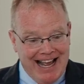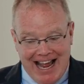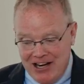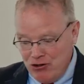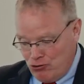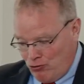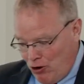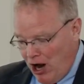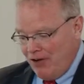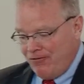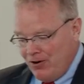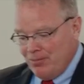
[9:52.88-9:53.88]
and you draw
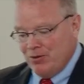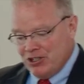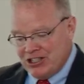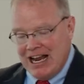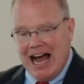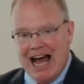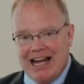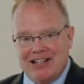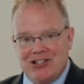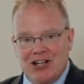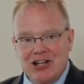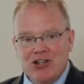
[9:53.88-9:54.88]
from the
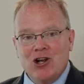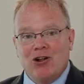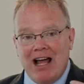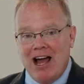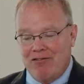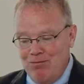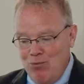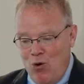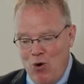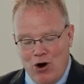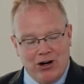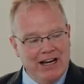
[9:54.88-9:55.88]
sides, you'll have
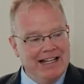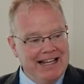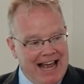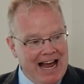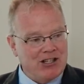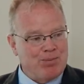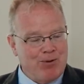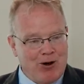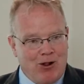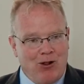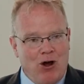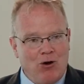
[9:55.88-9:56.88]
more in the aspirate
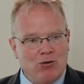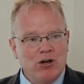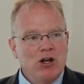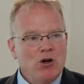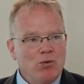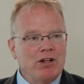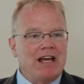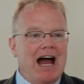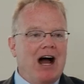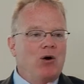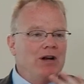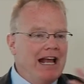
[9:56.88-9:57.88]
alone
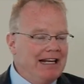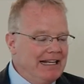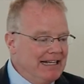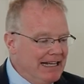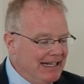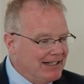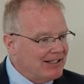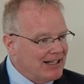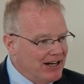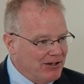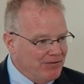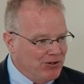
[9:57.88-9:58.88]
without any need to
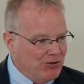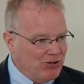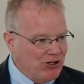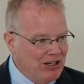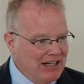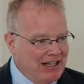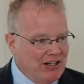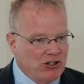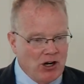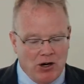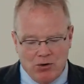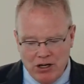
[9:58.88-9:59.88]
centrifuge.
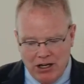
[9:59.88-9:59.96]
So